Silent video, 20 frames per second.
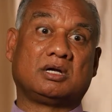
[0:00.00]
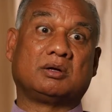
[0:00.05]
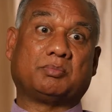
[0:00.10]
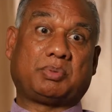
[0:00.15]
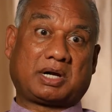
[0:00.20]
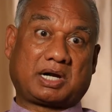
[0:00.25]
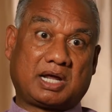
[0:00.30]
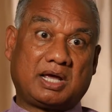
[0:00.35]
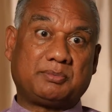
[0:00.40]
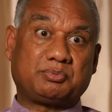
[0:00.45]

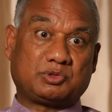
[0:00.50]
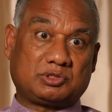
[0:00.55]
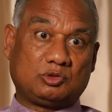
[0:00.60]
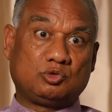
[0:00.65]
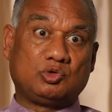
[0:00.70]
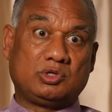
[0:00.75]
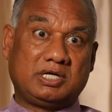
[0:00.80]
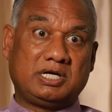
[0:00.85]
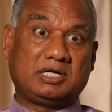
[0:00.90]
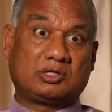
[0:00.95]
perhaps
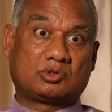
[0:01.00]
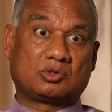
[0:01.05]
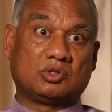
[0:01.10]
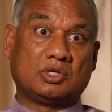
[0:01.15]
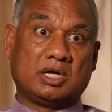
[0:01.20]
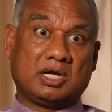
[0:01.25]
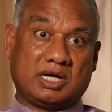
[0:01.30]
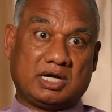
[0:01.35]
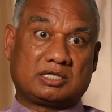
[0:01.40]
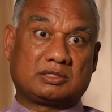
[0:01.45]
you need to,
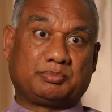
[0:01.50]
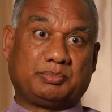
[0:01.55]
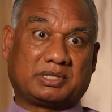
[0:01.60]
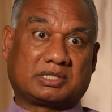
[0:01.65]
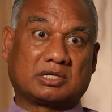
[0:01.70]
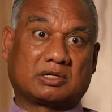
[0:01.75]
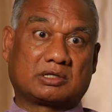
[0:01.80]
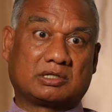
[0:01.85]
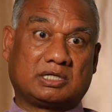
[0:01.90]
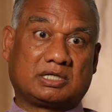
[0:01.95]
it's
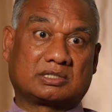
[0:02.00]
better,